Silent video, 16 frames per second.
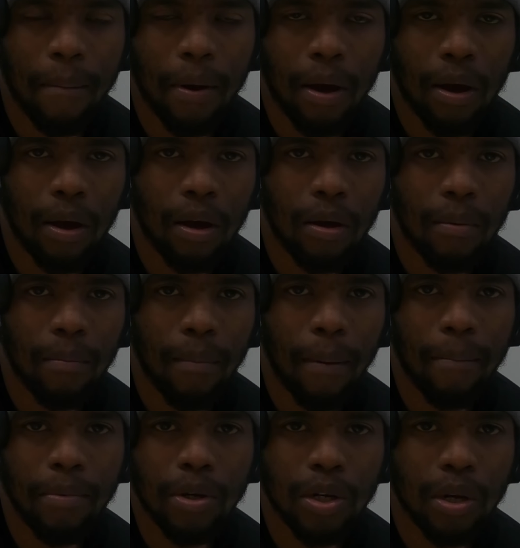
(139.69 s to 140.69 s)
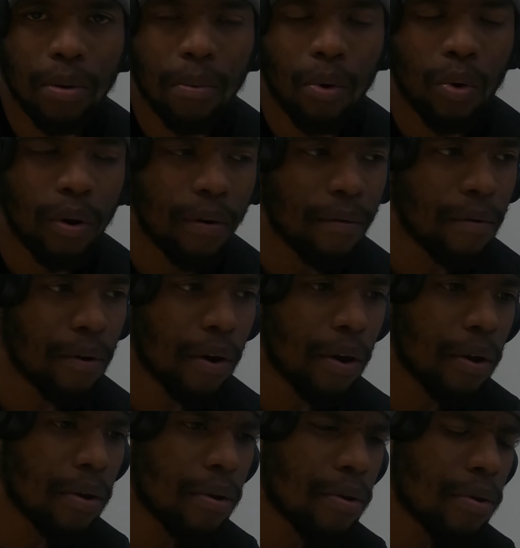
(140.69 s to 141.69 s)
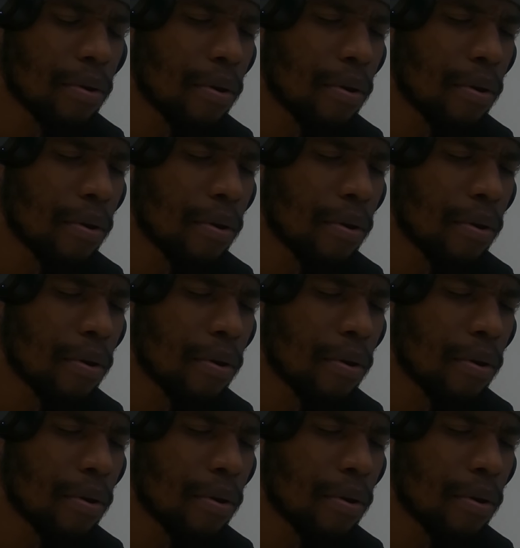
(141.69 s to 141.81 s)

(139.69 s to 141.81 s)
my membership or whatever. Right.